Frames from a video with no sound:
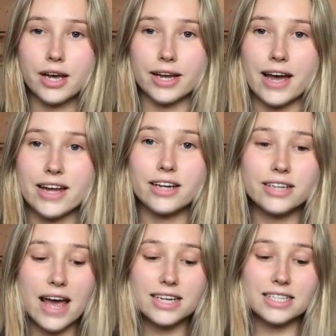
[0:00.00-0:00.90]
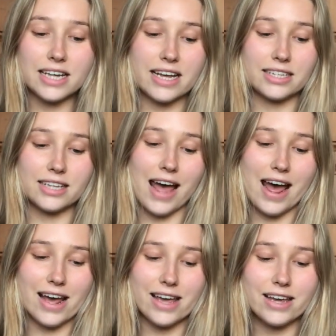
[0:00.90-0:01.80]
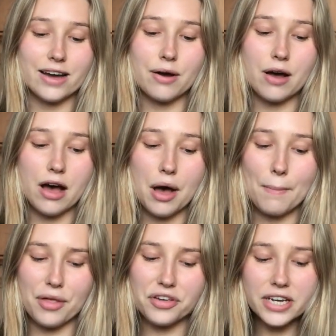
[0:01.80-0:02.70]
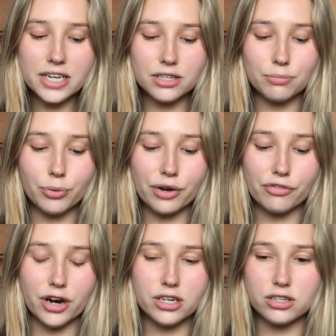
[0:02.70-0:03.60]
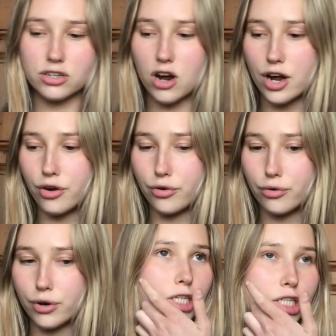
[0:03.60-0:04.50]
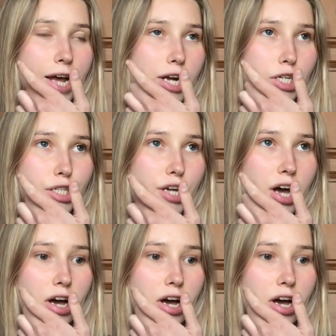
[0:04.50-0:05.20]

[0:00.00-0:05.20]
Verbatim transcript: Okay, next is a um, I think it's a boyfriend style check shirt.